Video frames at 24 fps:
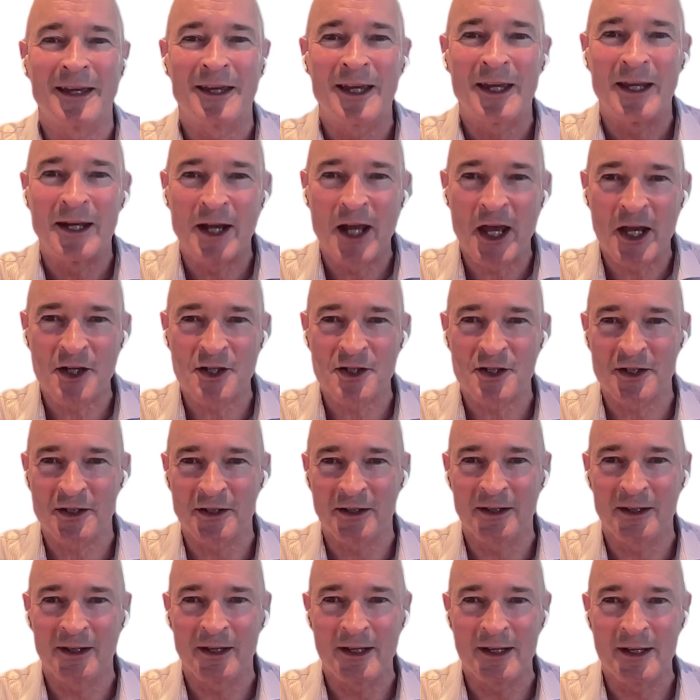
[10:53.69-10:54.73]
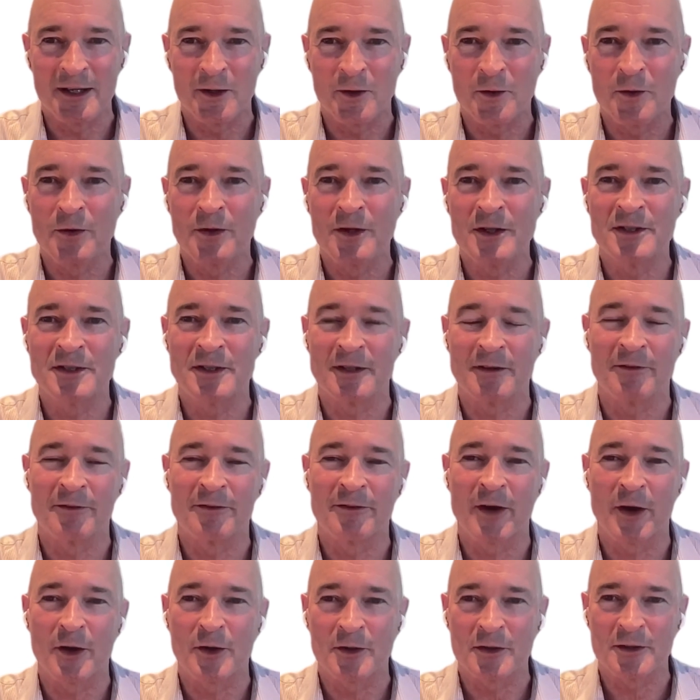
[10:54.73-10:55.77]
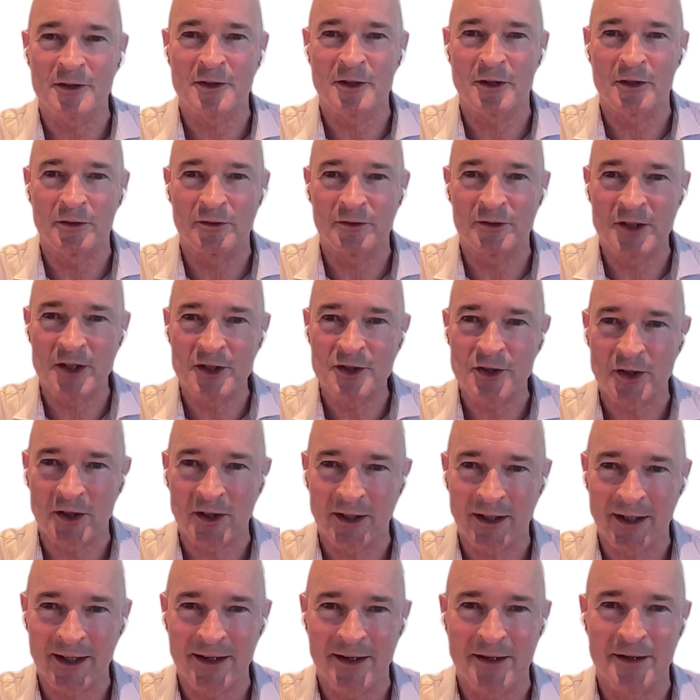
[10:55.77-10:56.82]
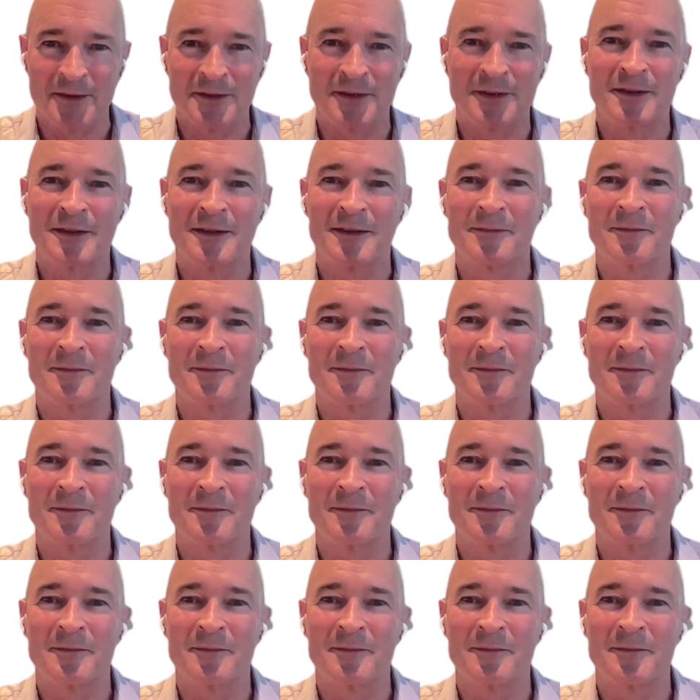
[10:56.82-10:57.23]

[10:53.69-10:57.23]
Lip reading: connection, the increasing focus on digital health,